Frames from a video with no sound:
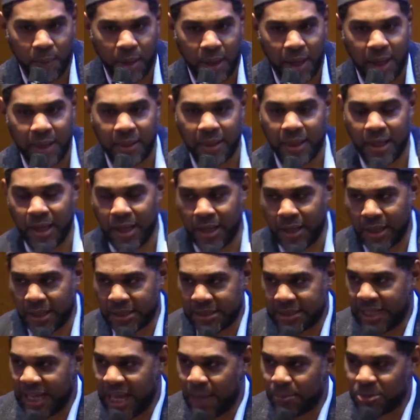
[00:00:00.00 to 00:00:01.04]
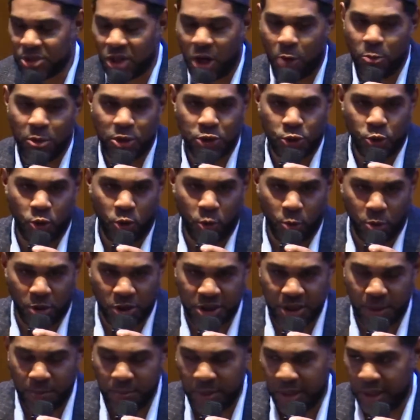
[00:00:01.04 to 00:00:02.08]
And then Islam is our ritual
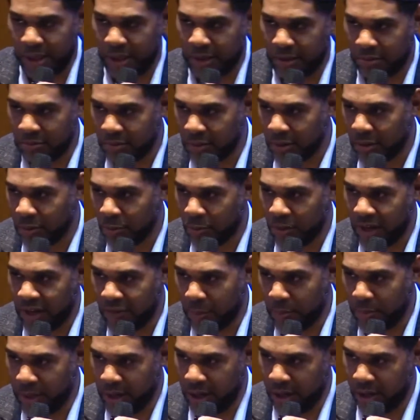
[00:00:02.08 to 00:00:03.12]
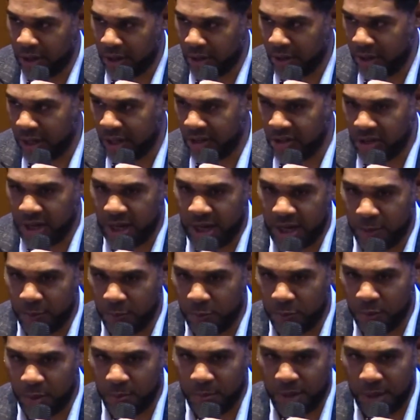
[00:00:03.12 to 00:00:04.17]
worship, meaning we have a beard or
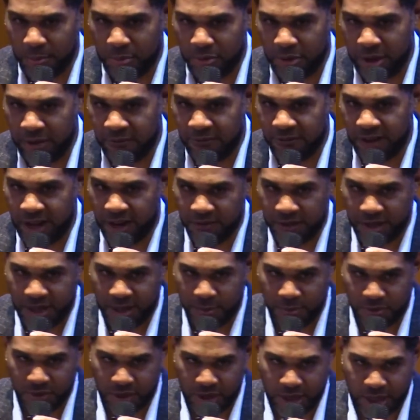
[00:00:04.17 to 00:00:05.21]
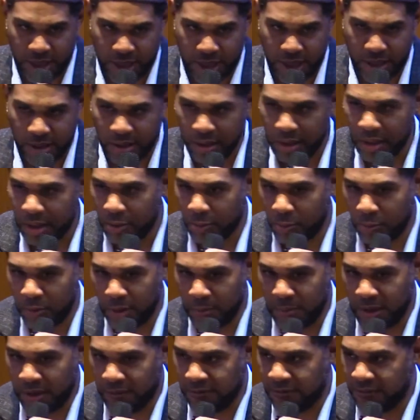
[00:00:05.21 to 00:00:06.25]
hijab, we may pray 5 times a day,
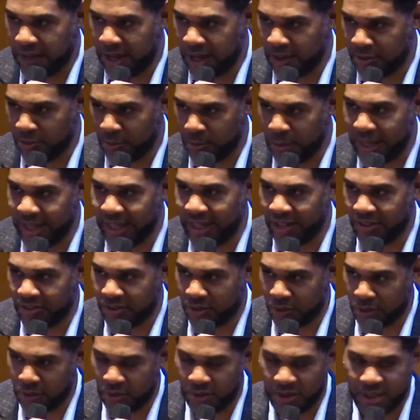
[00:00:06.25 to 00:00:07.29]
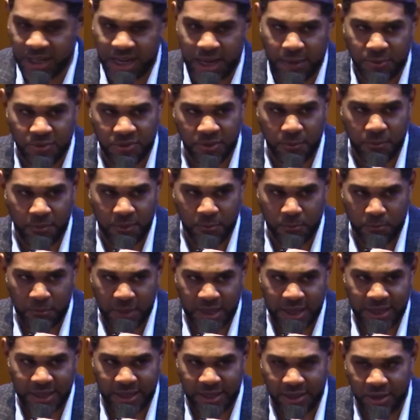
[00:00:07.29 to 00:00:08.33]
we may fast, we may eat certain types of
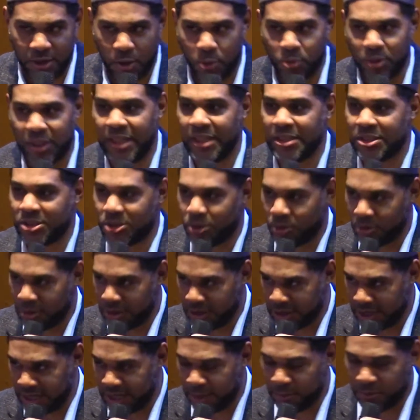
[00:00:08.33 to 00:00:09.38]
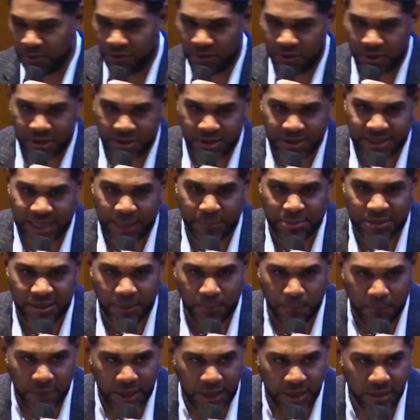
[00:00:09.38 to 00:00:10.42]
meat and don't eat certain types
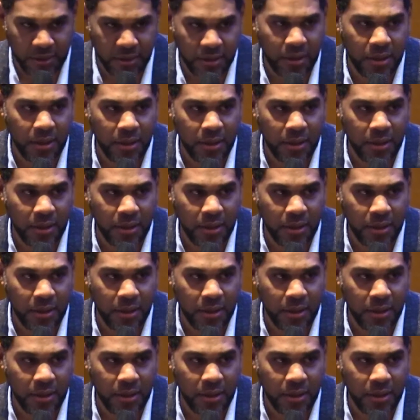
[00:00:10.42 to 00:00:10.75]
of meat.